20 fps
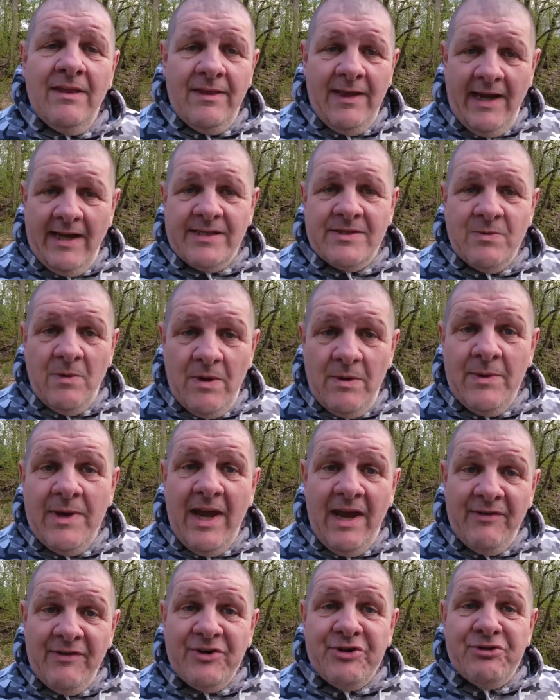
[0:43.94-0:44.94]
That's why we
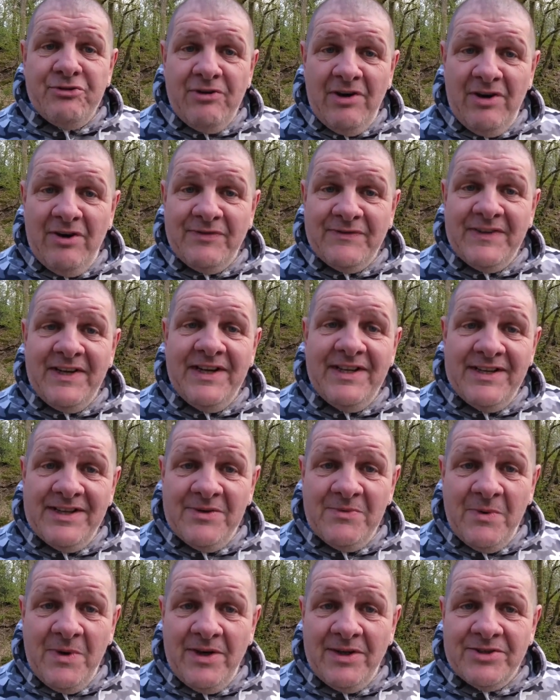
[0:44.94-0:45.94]
have a craft in
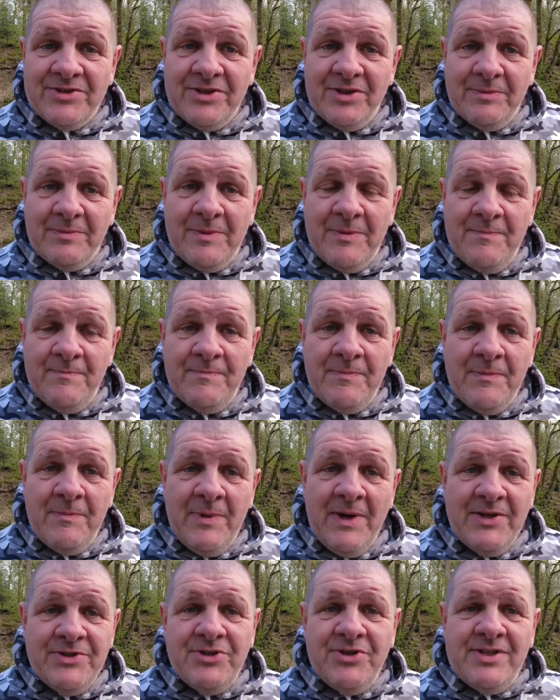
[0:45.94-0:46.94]
the workshop.
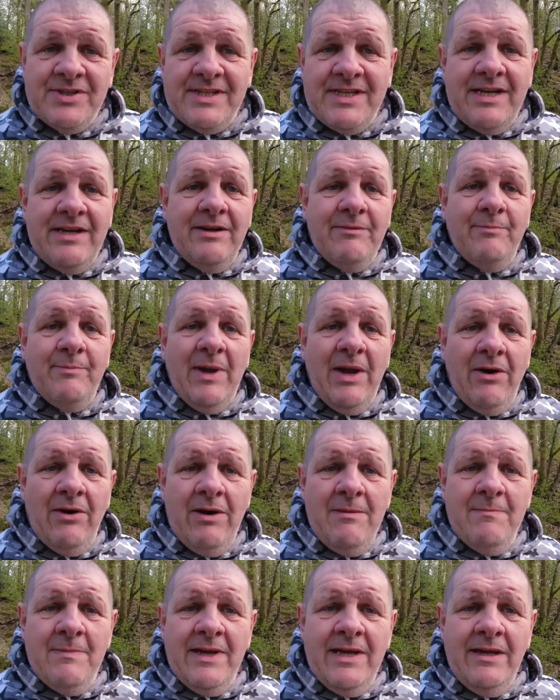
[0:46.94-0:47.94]
As you see
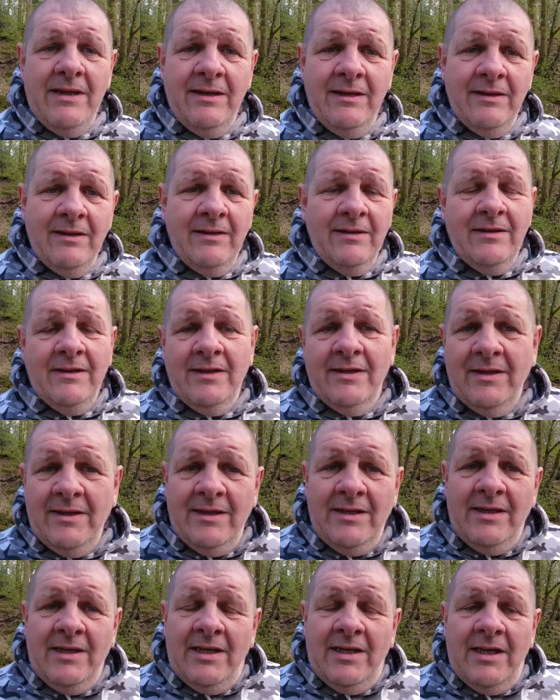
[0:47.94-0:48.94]
behind me,
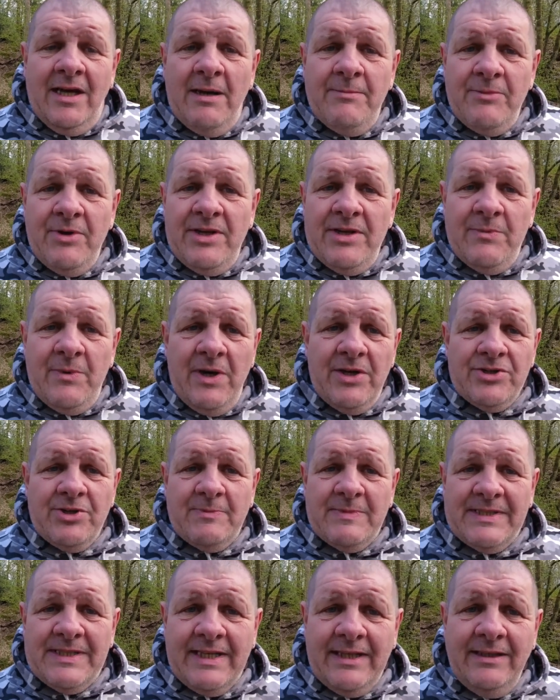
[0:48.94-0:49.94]
I'm not in the
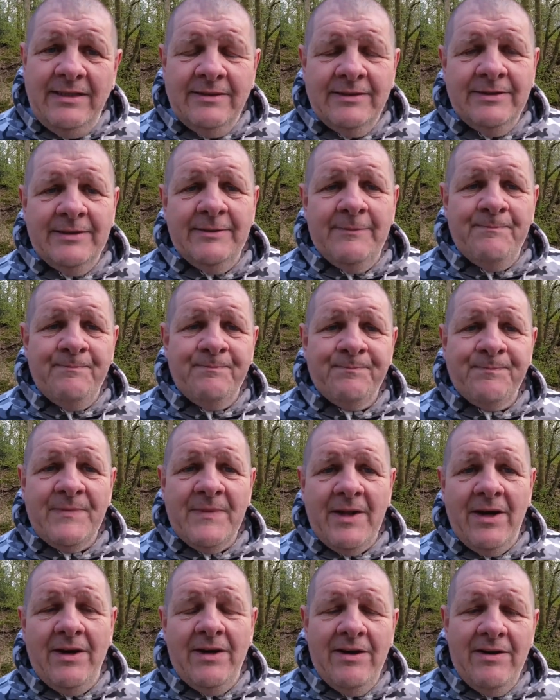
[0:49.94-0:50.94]
workshop today.
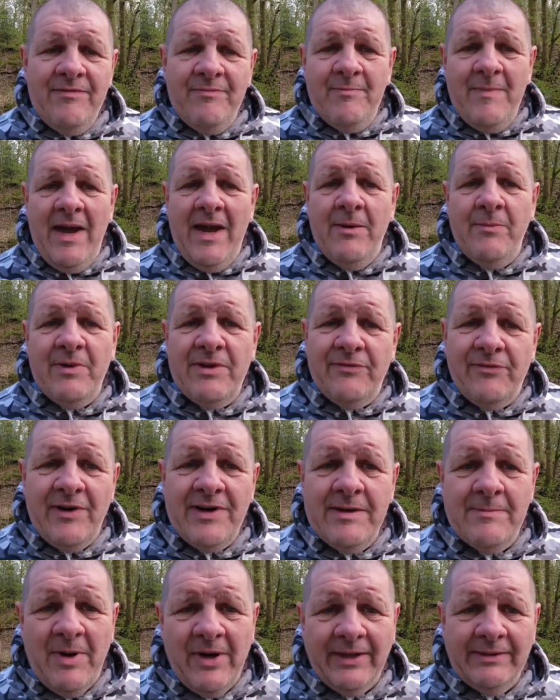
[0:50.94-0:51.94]
I've met up with a
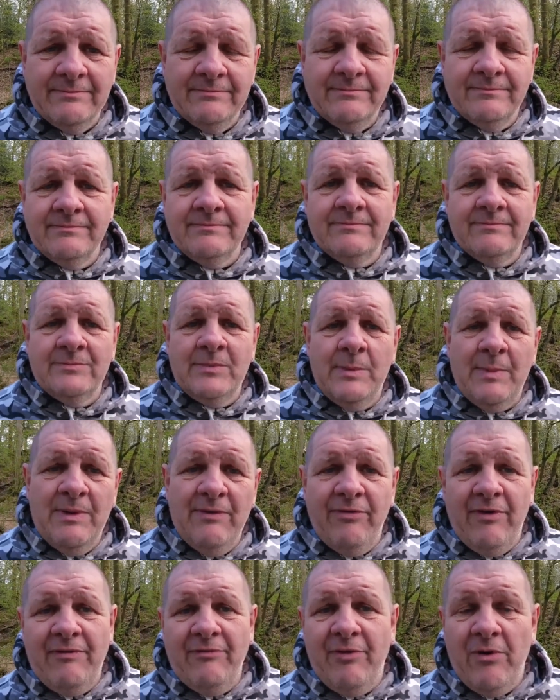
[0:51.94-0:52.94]
friend of mine. We've
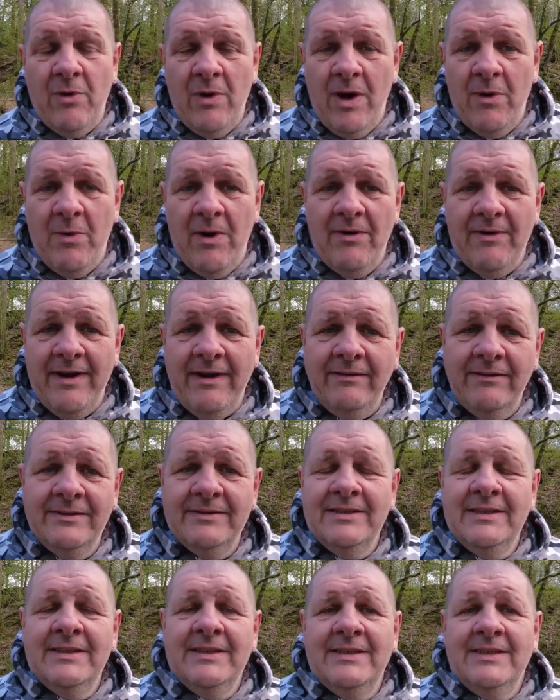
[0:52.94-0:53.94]
been friends for quite a while now,
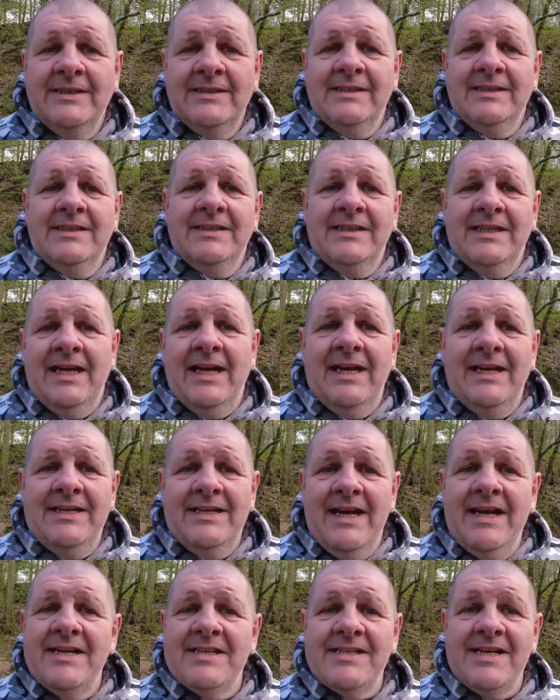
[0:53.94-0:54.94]
and
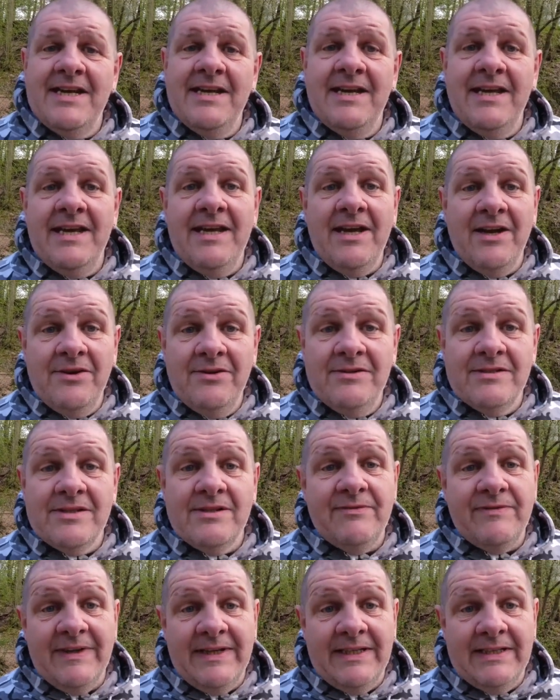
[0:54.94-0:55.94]
yes, he owns
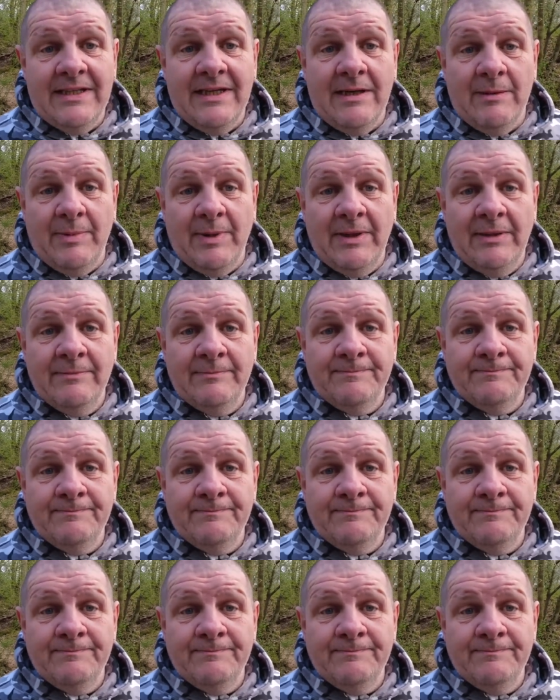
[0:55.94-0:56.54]
a V-dub,